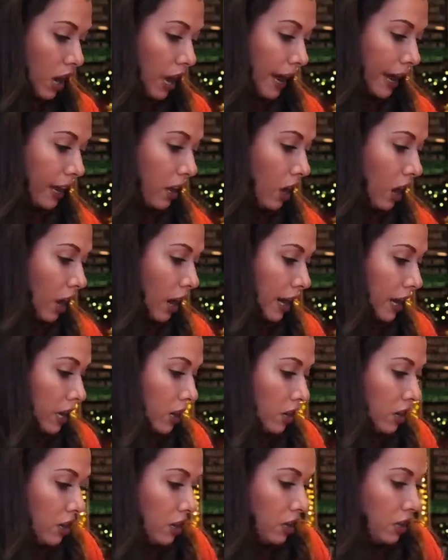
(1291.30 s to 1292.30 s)
I got
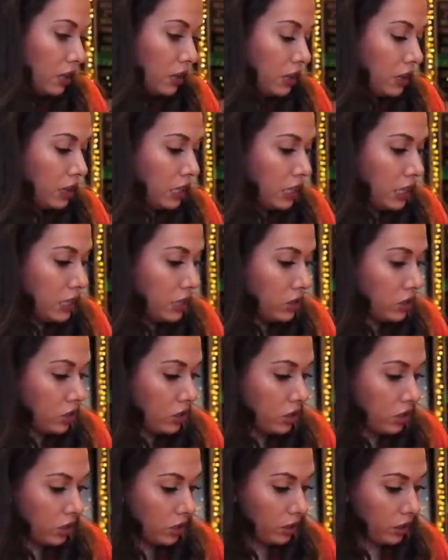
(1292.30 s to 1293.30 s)
these
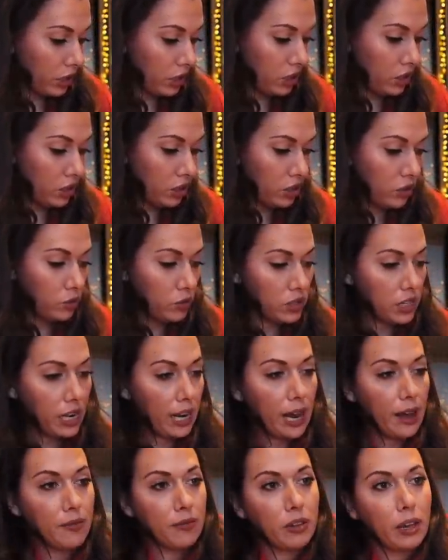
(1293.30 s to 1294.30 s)
curly cues
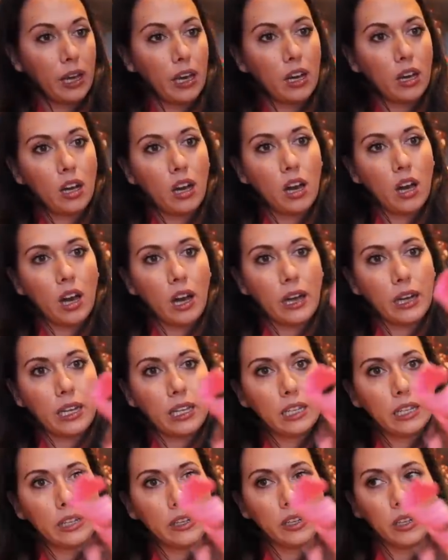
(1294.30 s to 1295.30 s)
that have like a
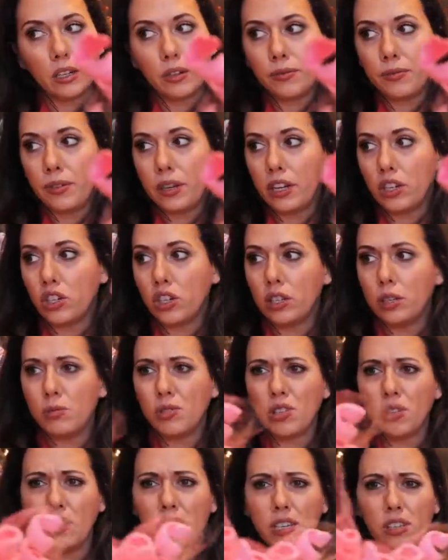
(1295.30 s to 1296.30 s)
glitter finish on them.
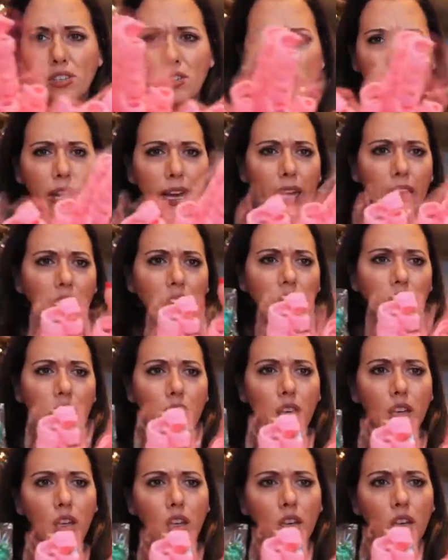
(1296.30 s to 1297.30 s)
So these are like,
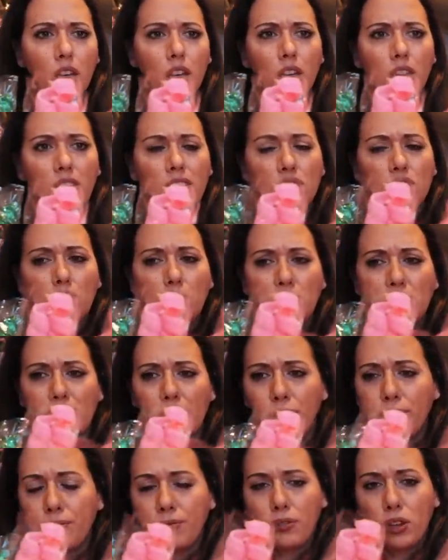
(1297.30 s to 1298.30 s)
these are almost
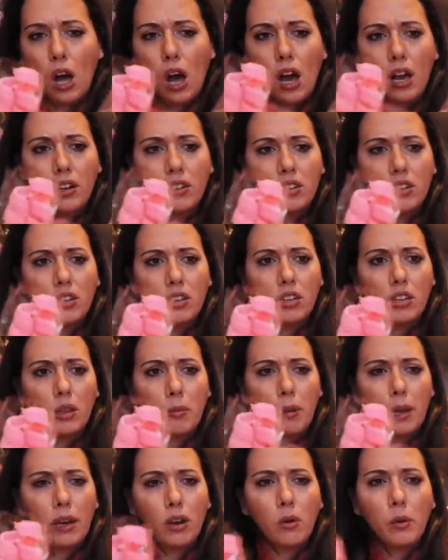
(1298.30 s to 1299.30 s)
like flocked,
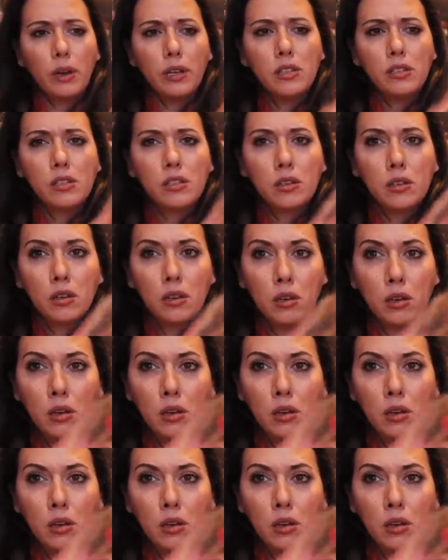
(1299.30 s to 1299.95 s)
the pink ones.